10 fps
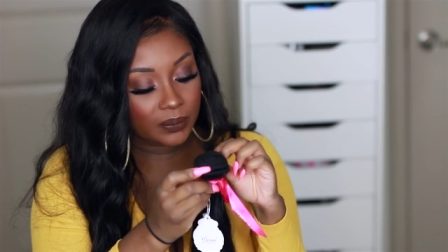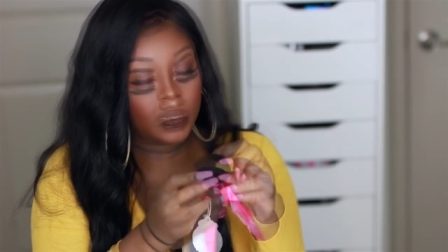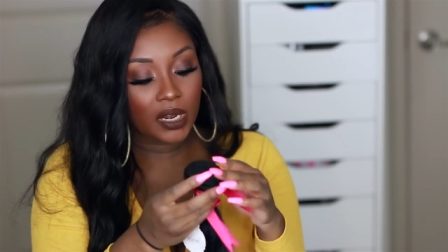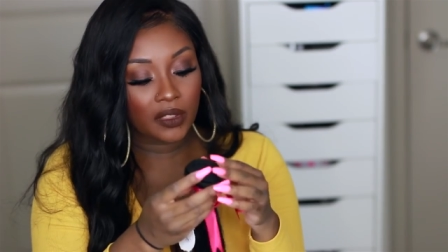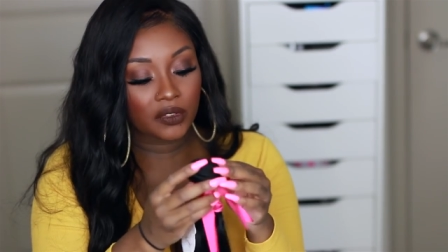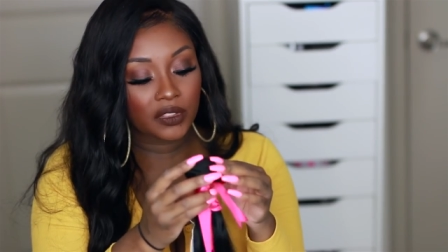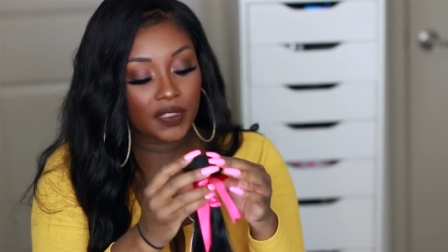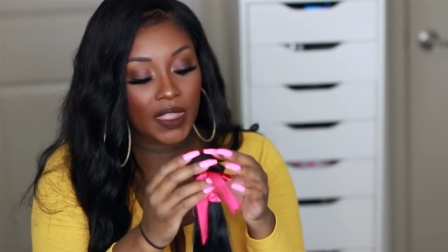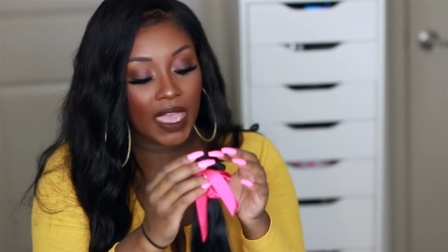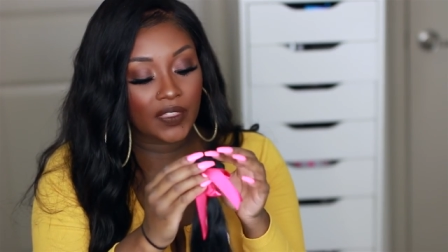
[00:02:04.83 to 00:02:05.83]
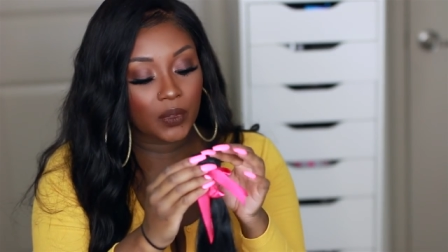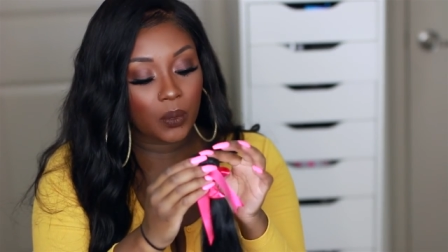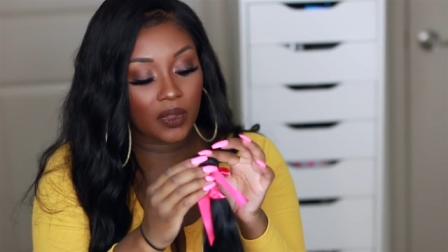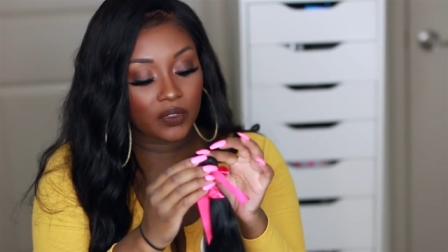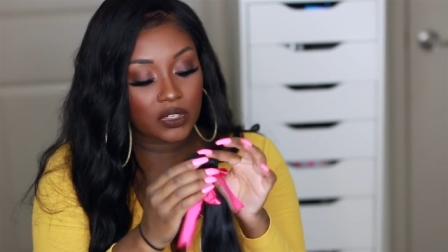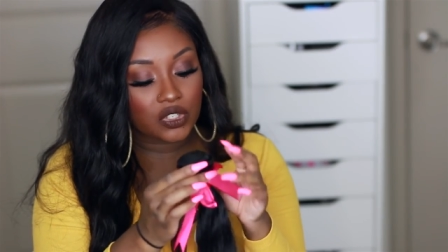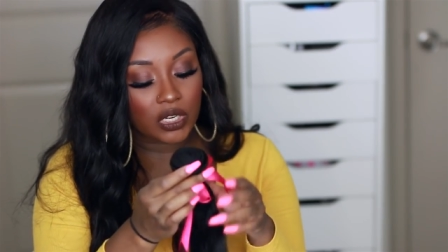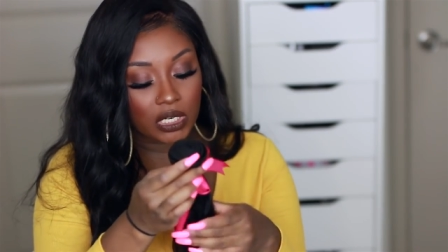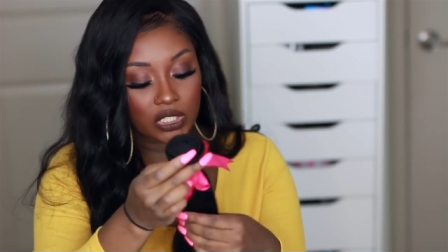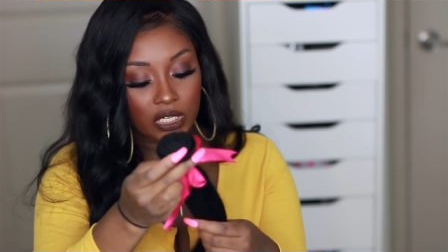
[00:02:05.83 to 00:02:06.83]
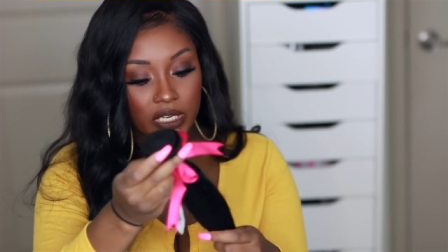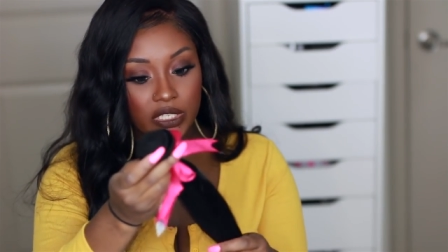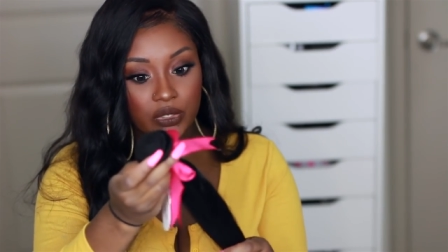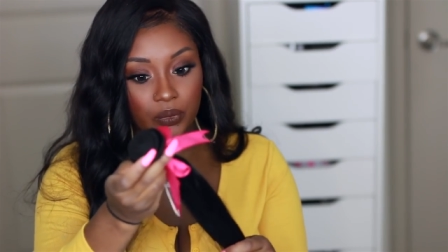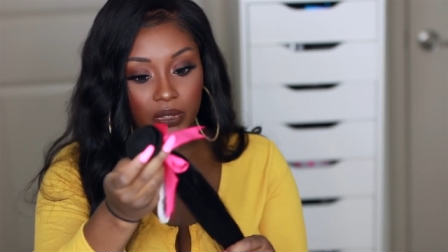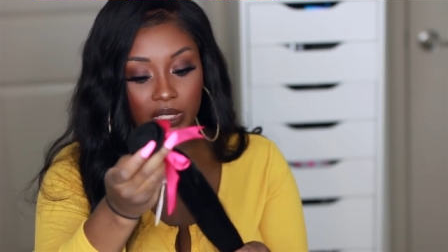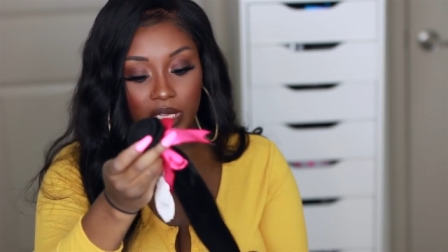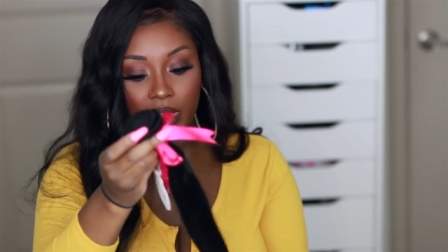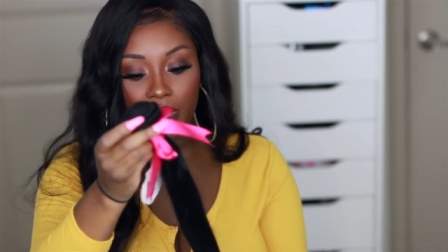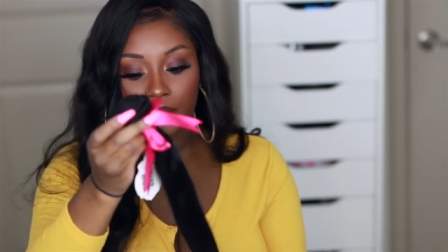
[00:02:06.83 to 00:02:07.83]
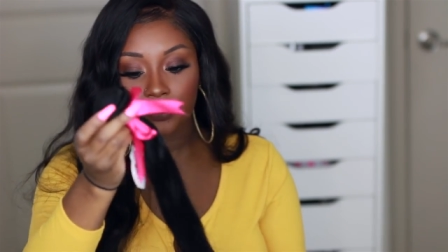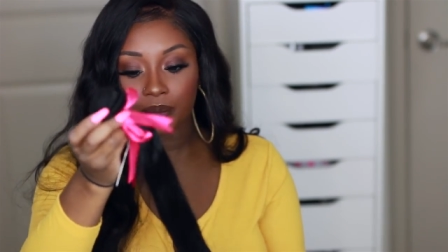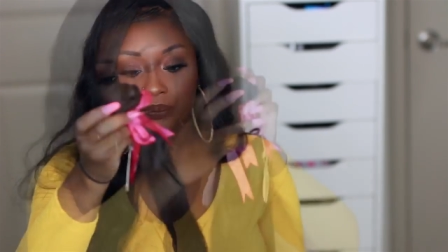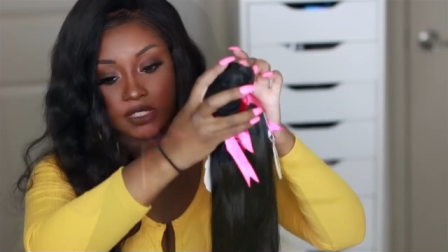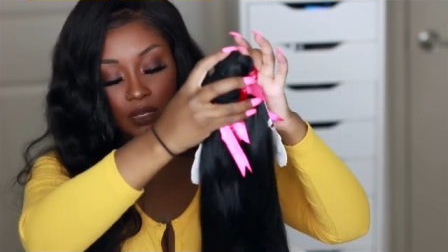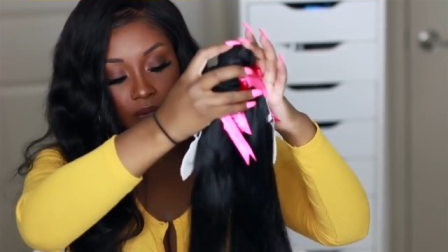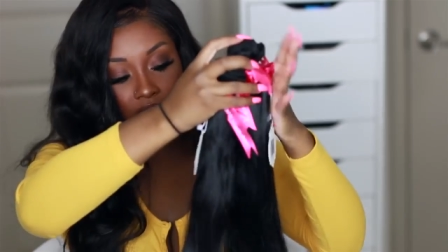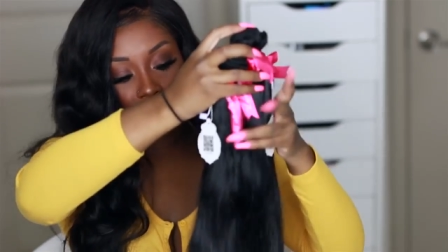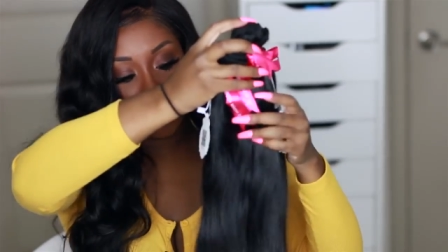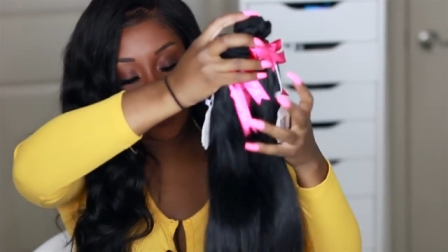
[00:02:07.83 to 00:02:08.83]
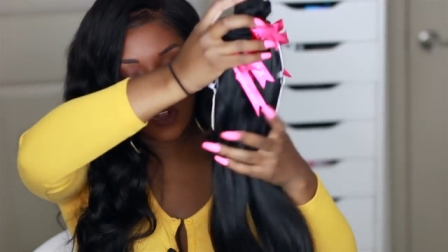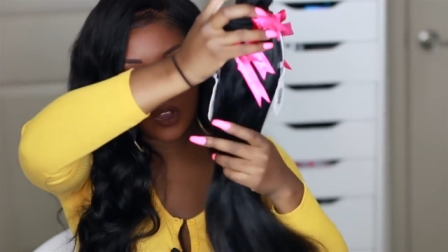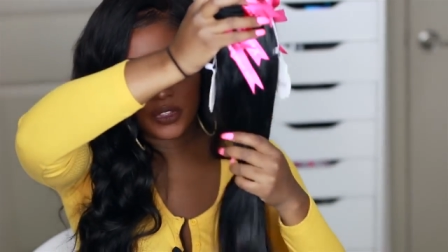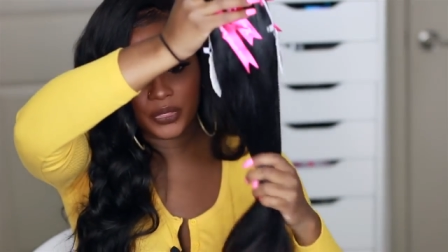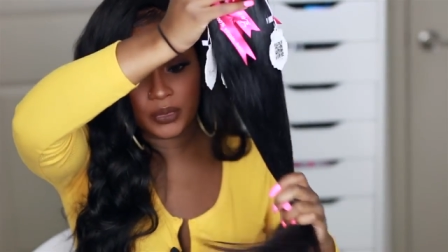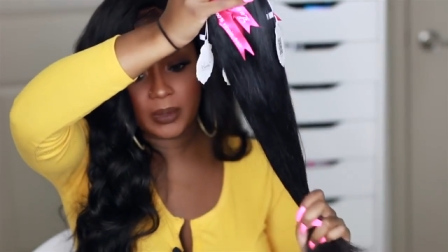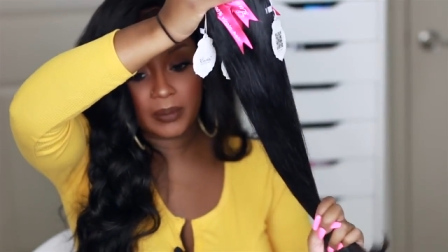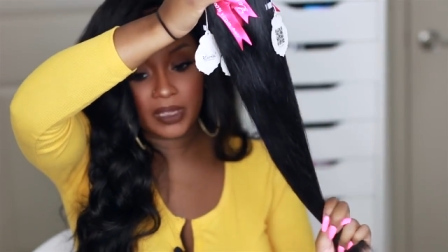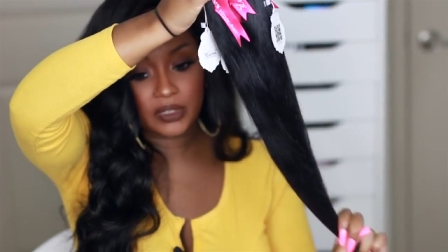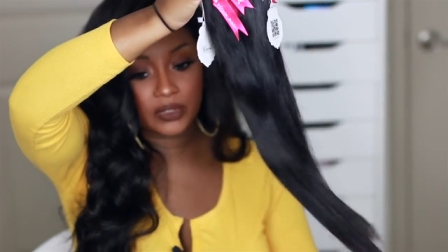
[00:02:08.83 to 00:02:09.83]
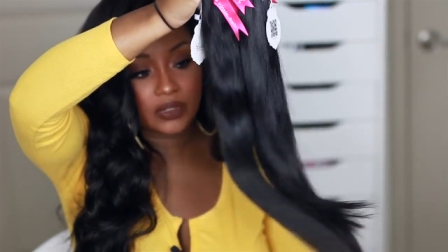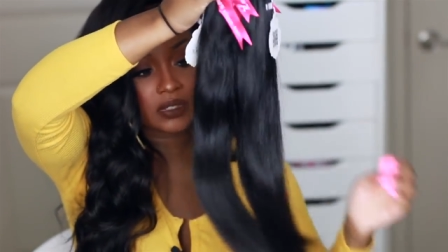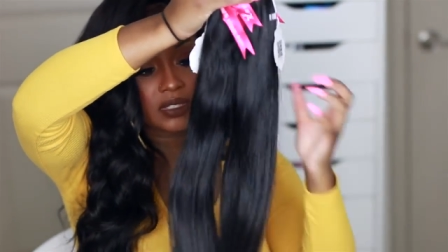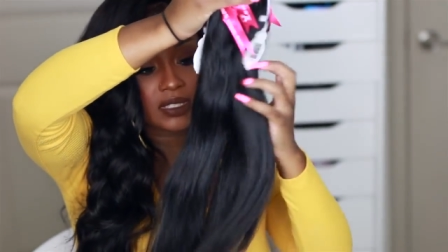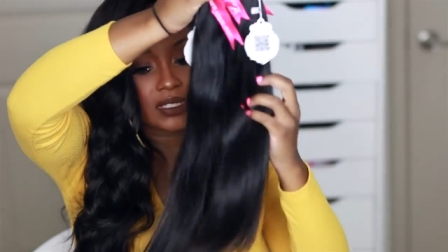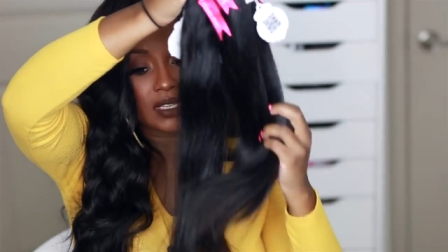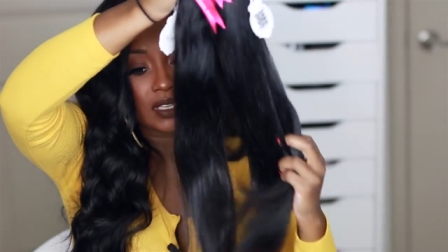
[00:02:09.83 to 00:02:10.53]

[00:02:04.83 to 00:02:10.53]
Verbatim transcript: But other than that, the weft construction is really good. So here are all three bundles.